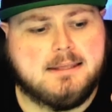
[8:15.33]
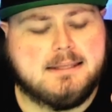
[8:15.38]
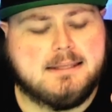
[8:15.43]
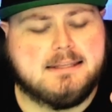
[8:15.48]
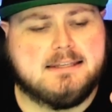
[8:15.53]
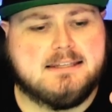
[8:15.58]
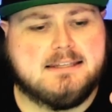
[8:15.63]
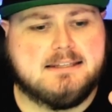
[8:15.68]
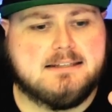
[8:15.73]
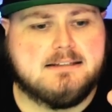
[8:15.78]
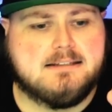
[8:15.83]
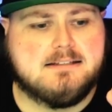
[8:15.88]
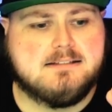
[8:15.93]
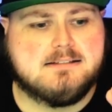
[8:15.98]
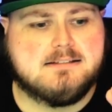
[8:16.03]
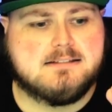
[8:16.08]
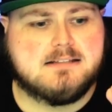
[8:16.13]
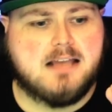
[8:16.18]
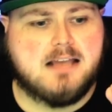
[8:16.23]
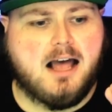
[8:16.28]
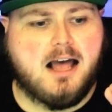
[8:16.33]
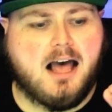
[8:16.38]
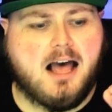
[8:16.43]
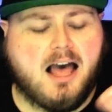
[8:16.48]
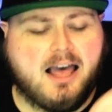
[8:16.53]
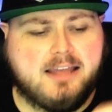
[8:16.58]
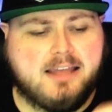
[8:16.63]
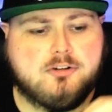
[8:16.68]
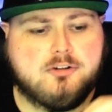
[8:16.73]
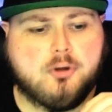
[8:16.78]
is
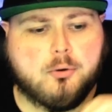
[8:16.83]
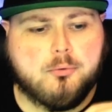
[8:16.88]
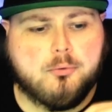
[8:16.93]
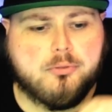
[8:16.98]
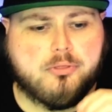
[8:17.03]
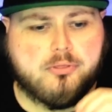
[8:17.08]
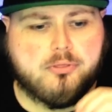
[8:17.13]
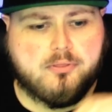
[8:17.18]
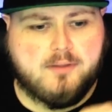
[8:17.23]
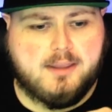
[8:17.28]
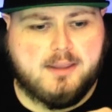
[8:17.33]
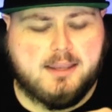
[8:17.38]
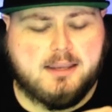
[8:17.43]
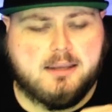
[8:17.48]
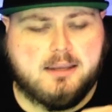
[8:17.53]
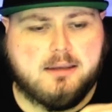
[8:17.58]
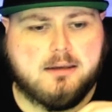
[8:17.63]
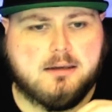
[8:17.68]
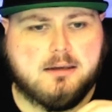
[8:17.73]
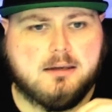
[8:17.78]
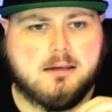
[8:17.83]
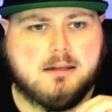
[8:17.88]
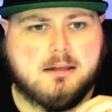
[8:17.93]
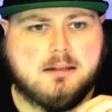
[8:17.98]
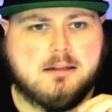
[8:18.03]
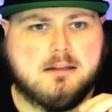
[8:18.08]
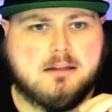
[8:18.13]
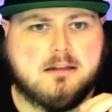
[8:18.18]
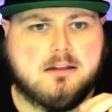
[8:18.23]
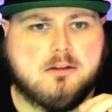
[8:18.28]
I don't think
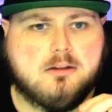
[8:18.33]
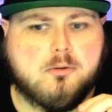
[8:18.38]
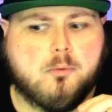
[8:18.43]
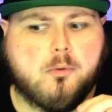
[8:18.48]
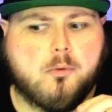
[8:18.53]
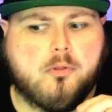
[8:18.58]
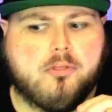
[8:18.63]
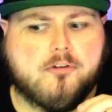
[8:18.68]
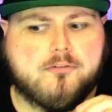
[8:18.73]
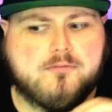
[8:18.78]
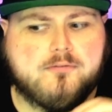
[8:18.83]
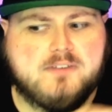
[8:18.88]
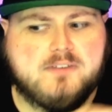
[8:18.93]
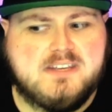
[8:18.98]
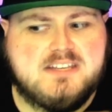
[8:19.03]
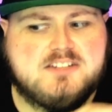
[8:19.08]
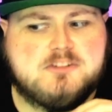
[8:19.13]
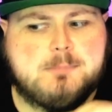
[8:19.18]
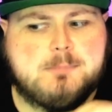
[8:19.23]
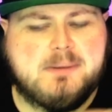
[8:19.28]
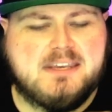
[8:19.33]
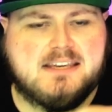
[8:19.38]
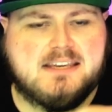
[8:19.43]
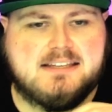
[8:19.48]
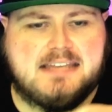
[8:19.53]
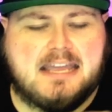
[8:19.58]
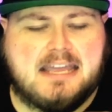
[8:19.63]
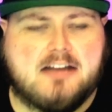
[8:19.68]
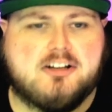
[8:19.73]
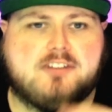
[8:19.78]
the feeds
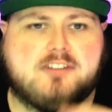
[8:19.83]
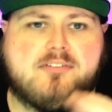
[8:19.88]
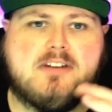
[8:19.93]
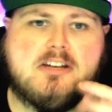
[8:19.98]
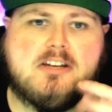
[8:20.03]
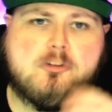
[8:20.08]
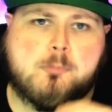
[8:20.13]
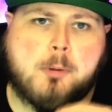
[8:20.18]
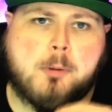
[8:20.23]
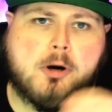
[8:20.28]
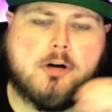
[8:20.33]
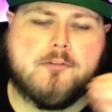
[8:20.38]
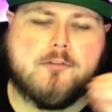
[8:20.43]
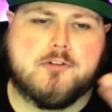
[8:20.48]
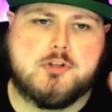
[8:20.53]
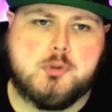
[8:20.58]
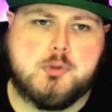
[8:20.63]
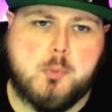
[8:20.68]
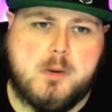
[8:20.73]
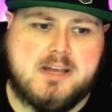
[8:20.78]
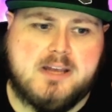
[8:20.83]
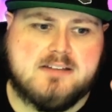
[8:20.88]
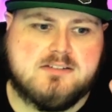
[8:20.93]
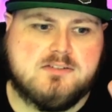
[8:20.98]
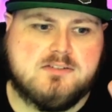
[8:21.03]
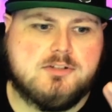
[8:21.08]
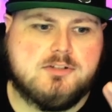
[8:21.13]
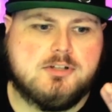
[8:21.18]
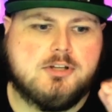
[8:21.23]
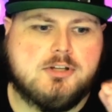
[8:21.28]
being down, if it is part of a
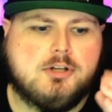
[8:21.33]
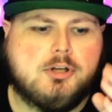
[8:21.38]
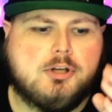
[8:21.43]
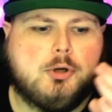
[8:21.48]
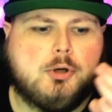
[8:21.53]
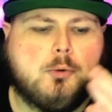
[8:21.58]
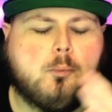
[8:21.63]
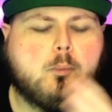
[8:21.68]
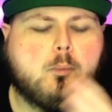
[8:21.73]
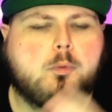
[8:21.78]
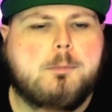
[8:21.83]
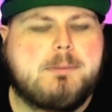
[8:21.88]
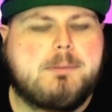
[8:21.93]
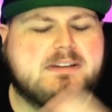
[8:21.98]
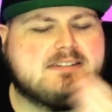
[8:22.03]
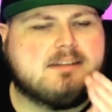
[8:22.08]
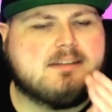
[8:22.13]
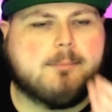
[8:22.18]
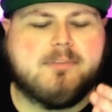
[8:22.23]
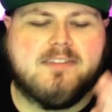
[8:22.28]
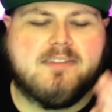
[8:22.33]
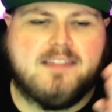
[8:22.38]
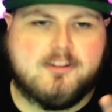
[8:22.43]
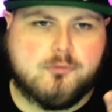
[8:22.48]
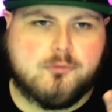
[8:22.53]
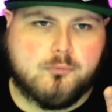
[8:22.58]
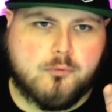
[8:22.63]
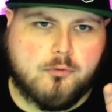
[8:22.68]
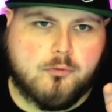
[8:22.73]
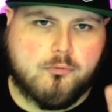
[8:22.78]
twist, would be something
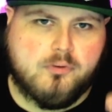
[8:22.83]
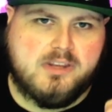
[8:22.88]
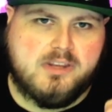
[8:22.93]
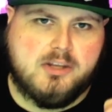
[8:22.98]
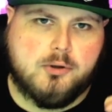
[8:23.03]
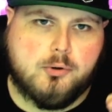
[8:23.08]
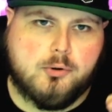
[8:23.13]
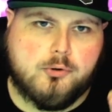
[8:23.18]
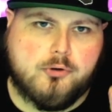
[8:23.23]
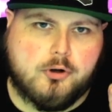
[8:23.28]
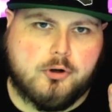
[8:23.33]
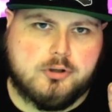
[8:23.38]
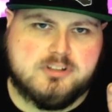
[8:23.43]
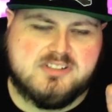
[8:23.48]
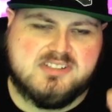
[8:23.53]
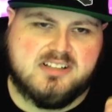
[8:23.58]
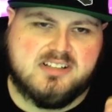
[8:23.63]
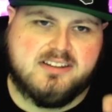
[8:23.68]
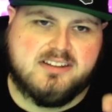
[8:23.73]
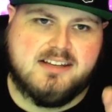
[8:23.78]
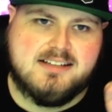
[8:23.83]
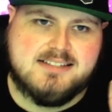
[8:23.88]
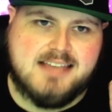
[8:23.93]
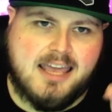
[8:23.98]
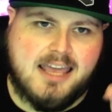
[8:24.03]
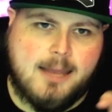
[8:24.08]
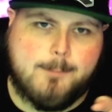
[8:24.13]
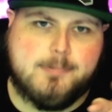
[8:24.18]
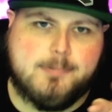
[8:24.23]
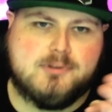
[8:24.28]
that's revealed on Sunday's
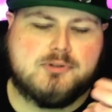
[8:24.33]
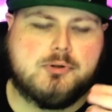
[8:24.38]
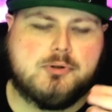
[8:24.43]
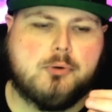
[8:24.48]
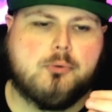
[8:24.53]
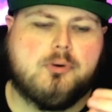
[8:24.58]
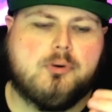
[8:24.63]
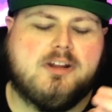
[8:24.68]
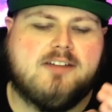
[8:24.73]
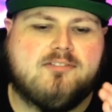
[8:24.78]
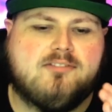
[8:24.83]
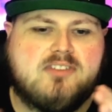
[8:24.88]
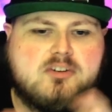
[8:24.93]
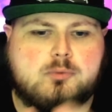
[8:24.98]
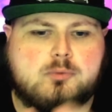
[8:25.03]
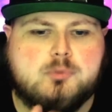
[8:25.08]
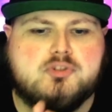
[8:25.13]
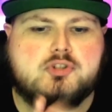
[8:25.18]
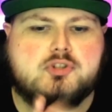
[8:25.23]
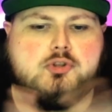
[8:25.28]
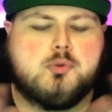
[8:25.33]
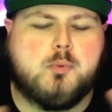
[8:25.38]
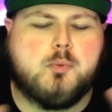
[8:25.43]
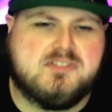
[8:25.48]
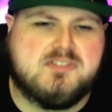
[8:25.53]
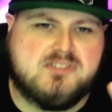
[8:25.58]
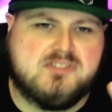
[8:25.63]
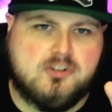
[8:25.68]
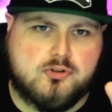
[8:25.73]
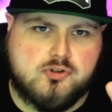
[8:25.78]
episode. If this was a
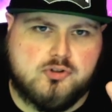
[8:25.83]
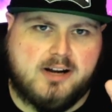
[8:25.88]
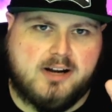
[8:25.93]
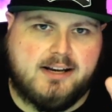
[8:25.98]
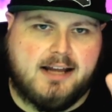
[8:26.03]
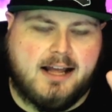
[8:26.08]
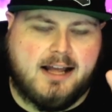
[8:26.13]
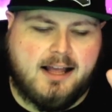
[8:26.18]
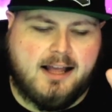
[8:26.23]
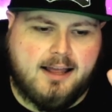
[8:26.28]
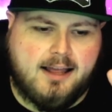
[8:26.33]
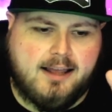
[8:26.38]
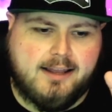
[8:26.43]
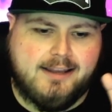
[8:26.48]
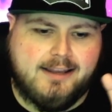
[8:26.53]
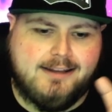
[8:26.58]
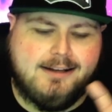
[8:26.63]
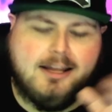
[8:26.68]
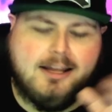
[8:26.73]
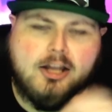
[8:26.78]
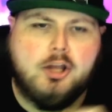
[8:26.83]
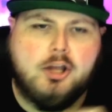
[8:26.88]
twist they're trying to hide,